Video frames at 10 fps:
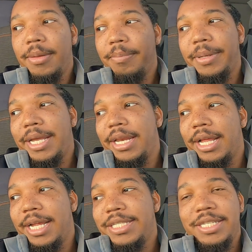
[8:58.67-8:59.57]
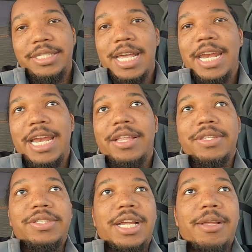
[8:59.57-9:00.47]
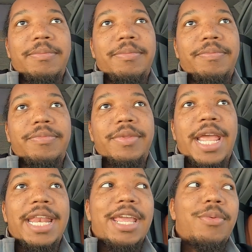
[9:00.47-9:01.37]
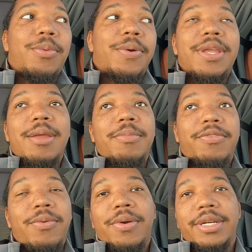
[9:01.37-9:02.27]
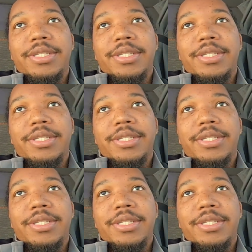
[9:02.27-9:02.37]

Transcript: But I just got it out the shop, and they were working before.